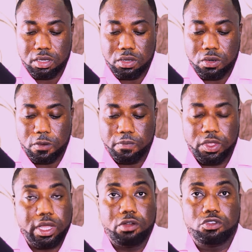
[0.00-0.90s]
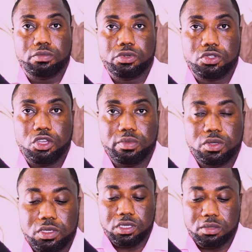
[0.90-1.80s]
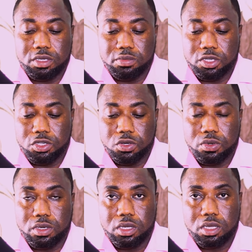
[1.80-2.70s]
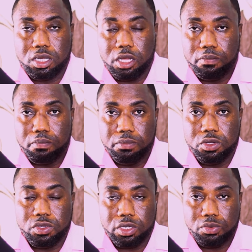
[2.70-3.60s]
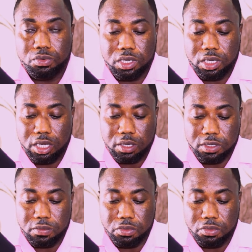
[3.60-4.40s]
You know, it can also boost your immune system. It's been shown that music really helps in